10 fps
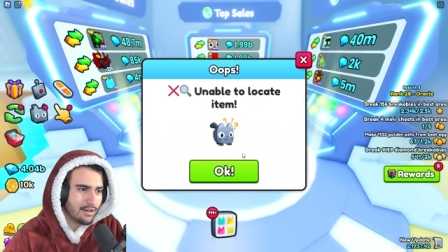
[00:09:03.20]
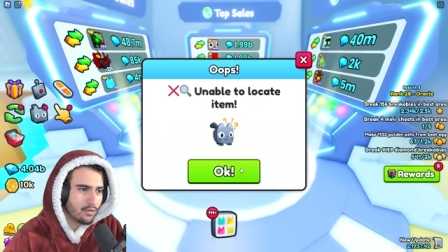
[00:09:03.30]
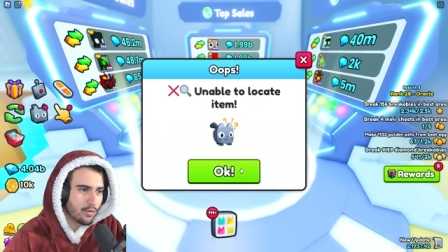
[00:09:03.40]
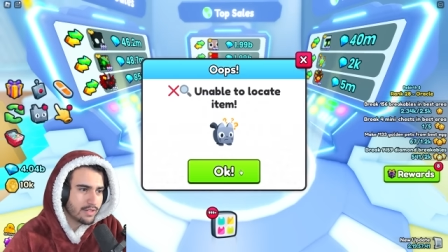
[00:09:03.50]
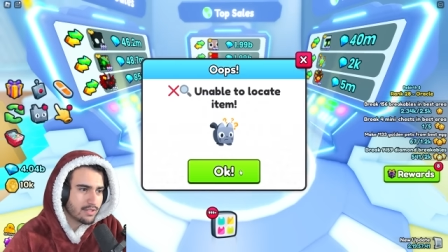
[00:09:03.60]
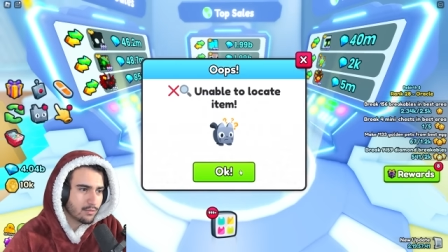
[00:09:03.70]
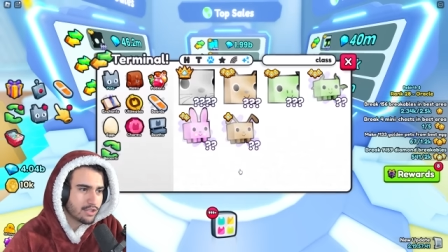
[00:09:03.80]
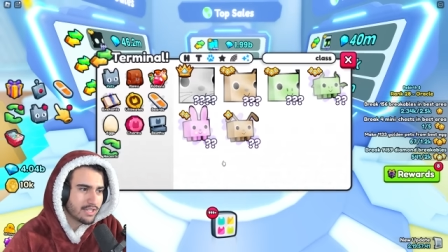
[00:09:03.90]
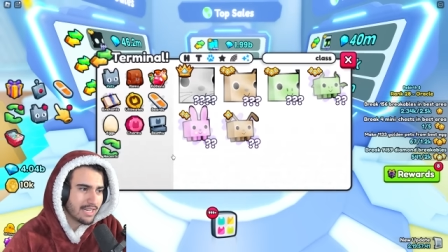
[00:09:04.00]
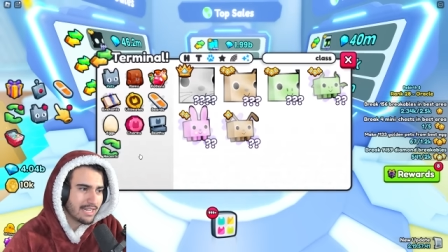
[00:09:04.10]
category. So
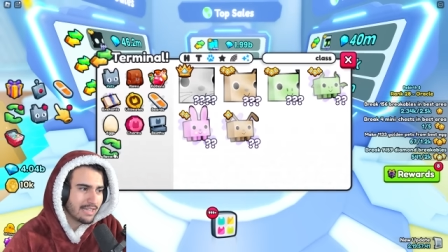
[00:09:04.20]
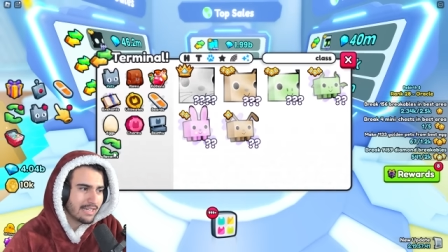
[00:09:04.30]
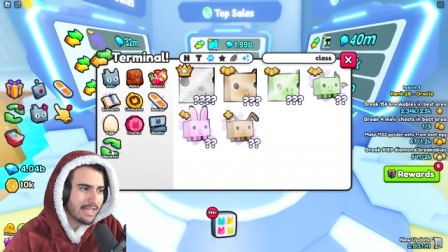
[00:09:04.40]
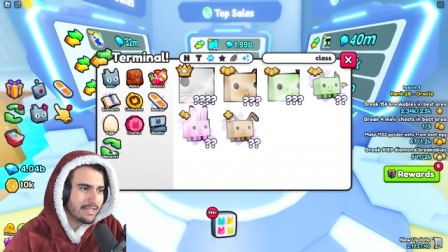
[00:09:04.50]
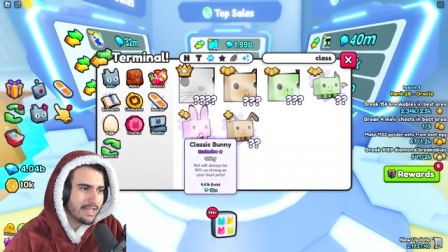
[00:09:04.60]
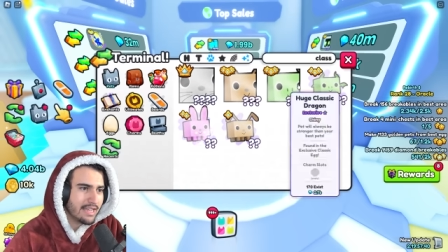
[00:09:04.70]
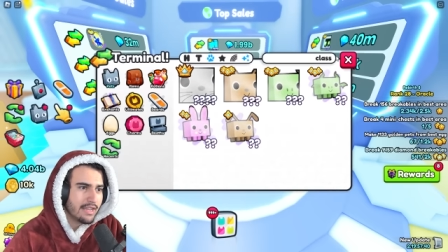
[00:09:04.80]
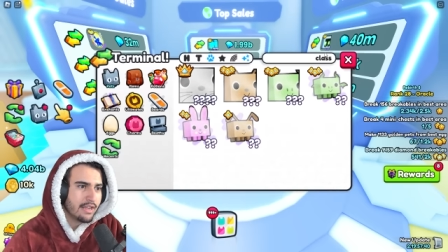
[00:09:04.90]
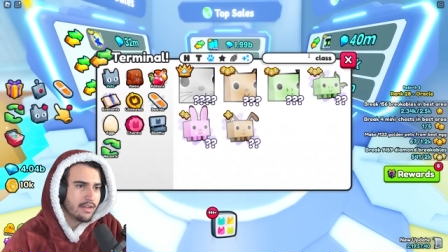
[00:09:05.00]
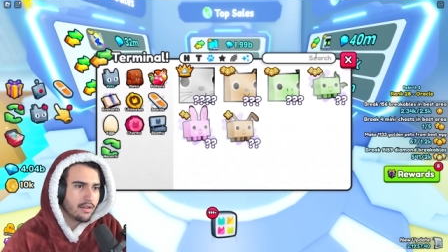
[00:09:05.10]
we're just going to click on that.